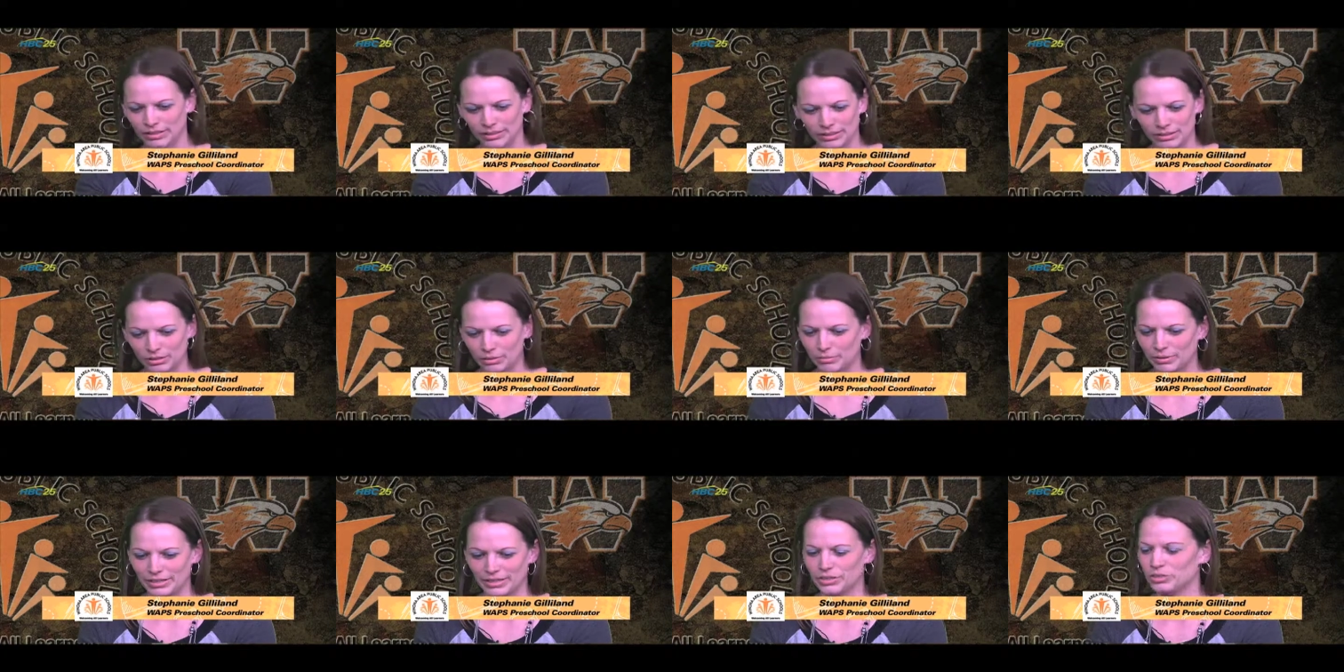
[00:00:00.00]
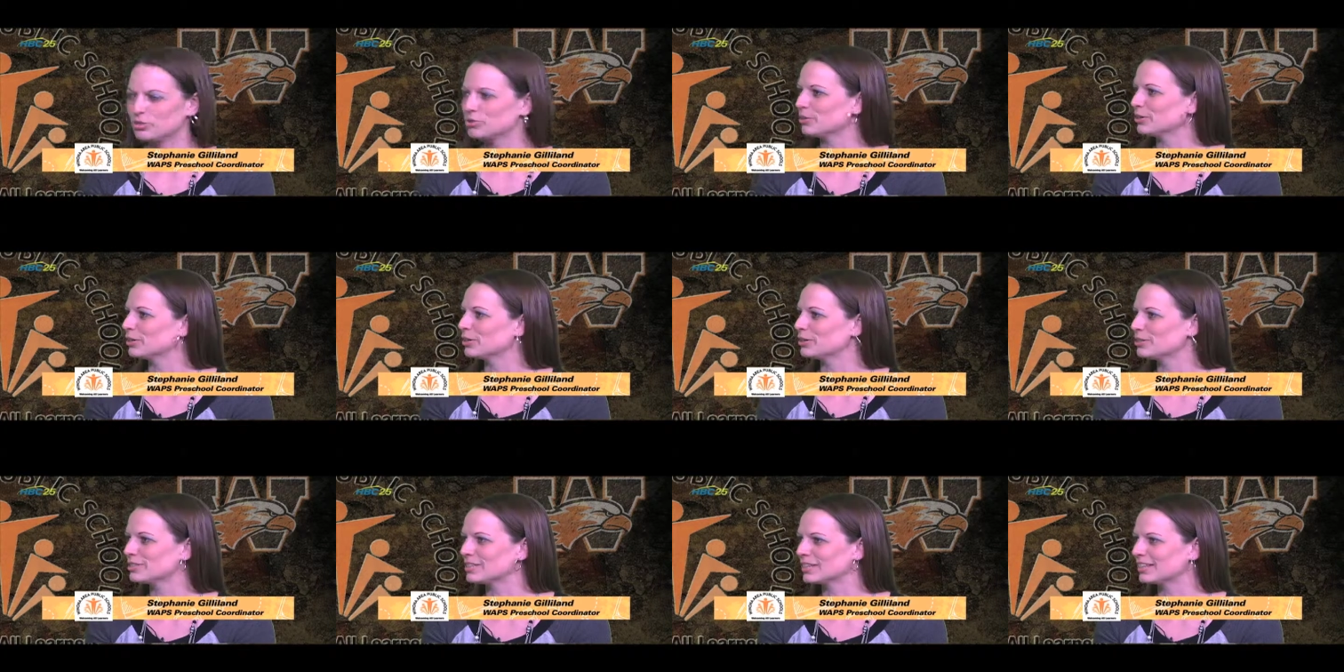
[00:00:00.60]
my little, little, one and two year
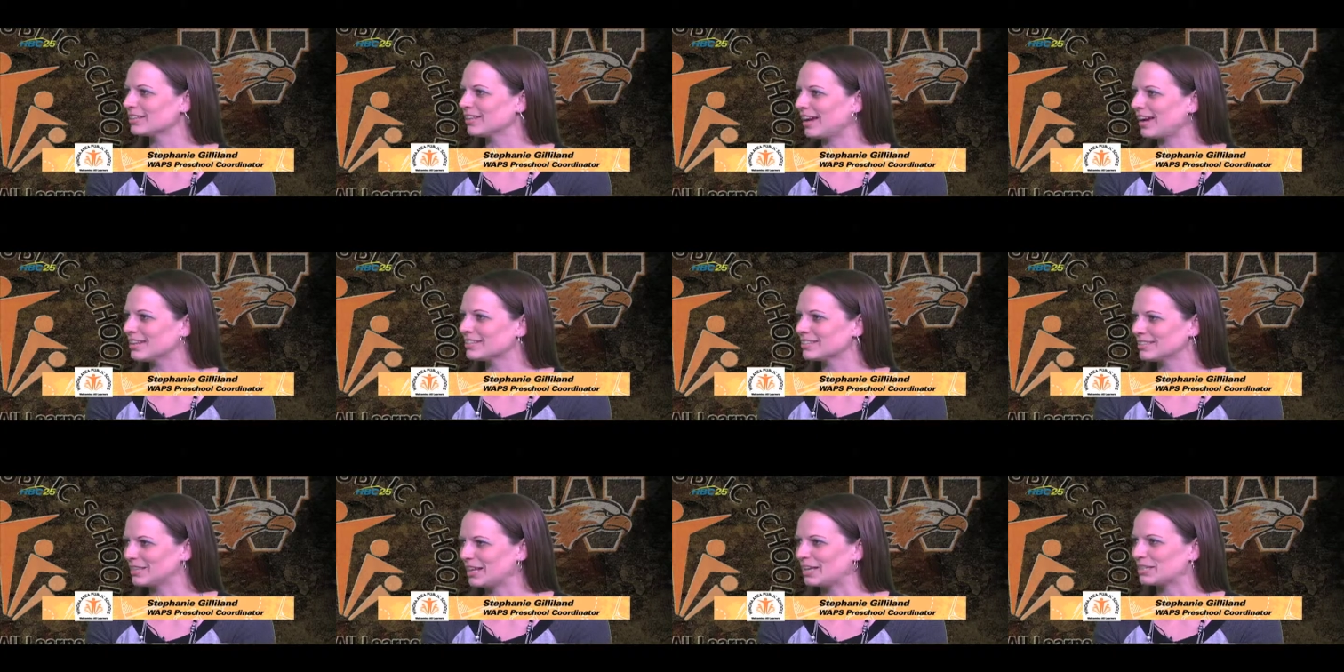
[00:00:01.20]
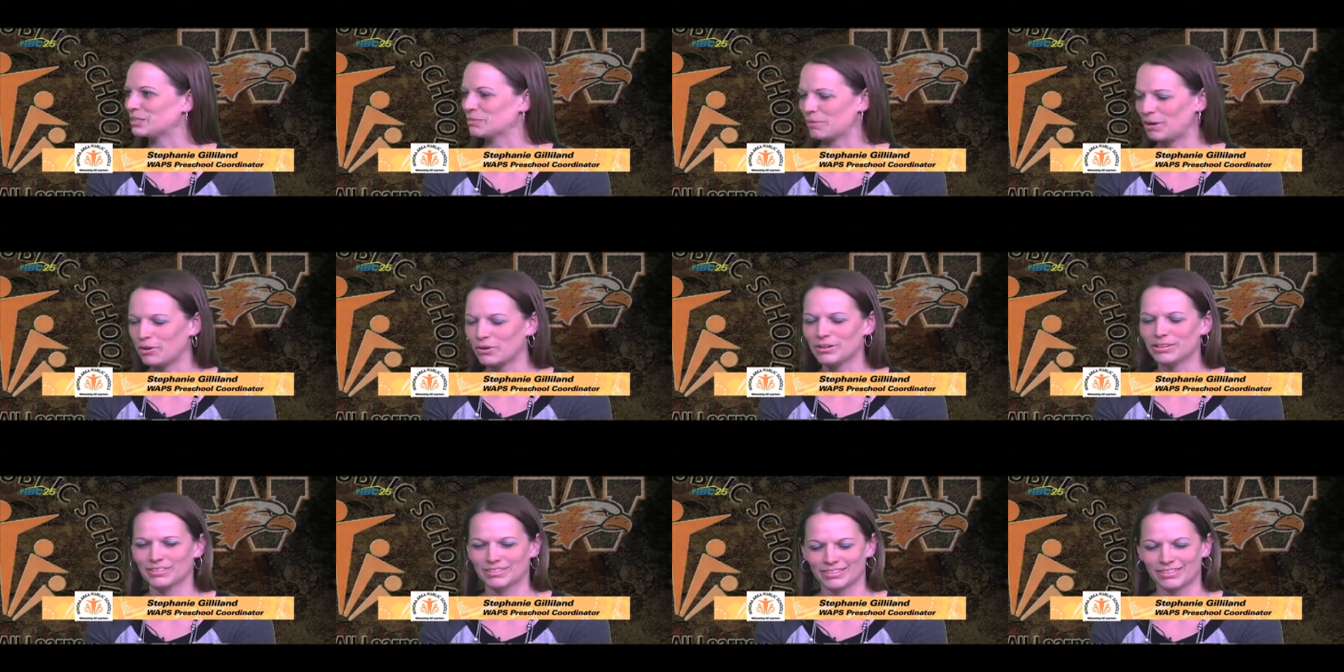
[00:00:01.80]
olds yeah, in class, yeah. and that's
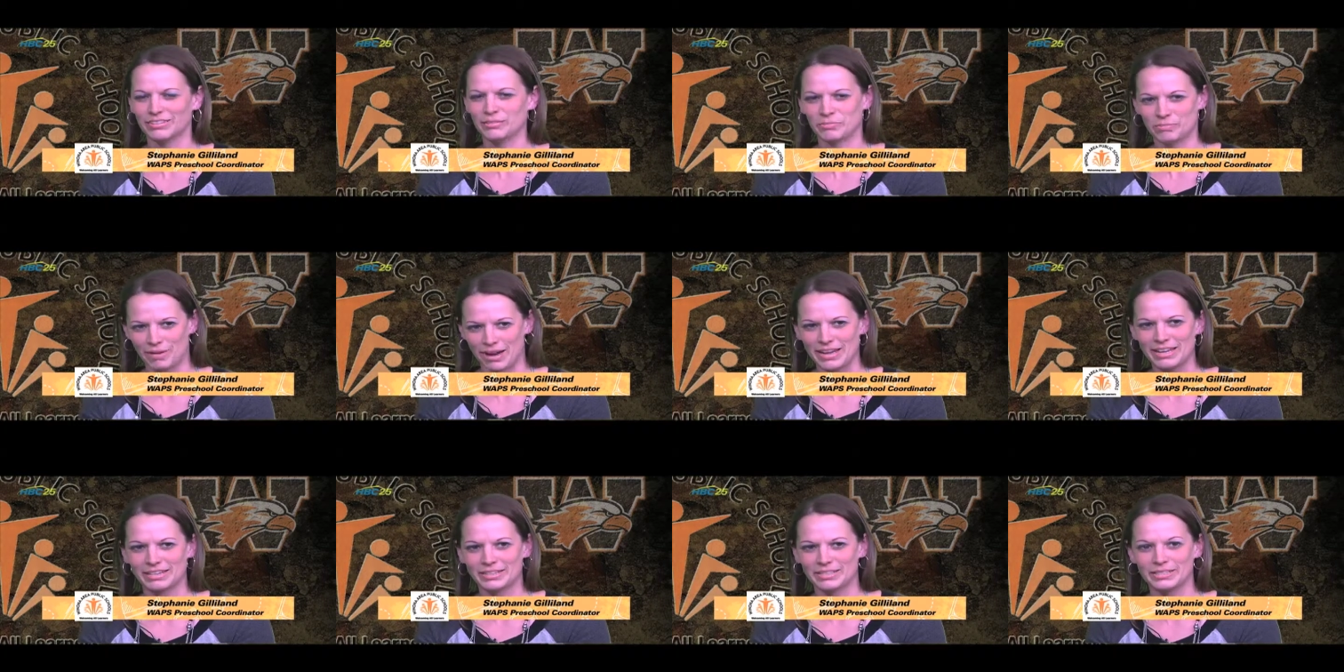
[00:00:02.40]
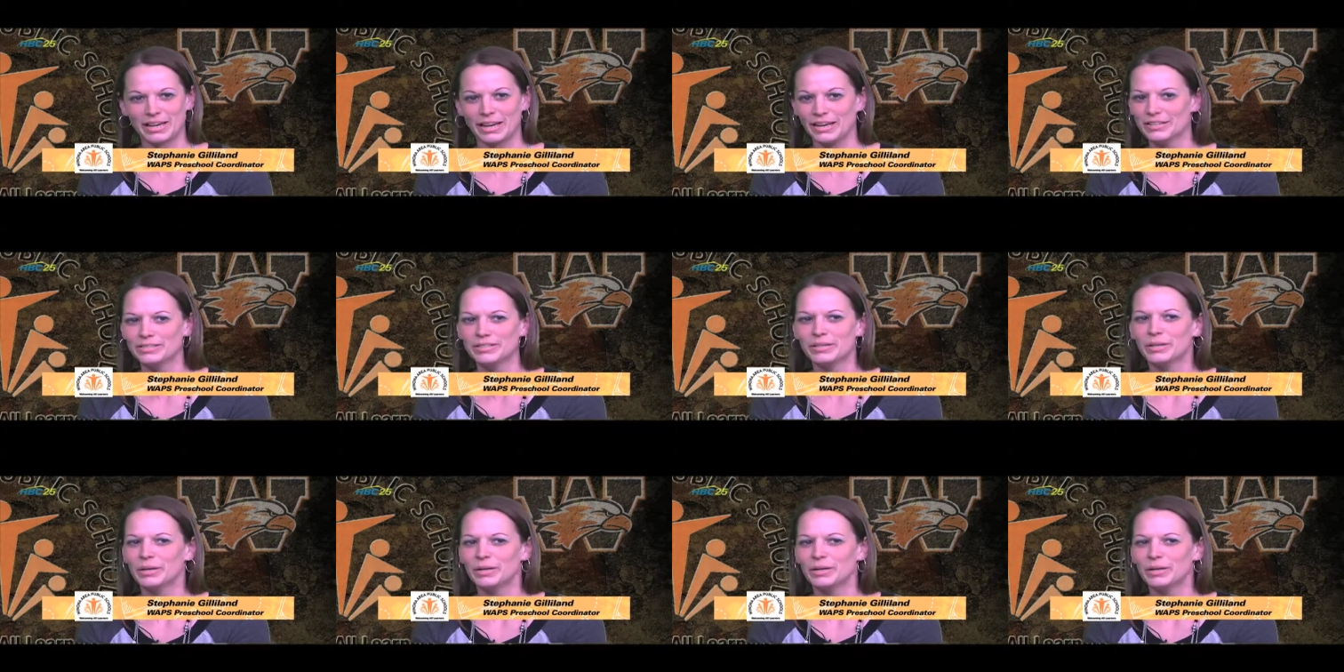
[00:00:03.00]
about it, my extent.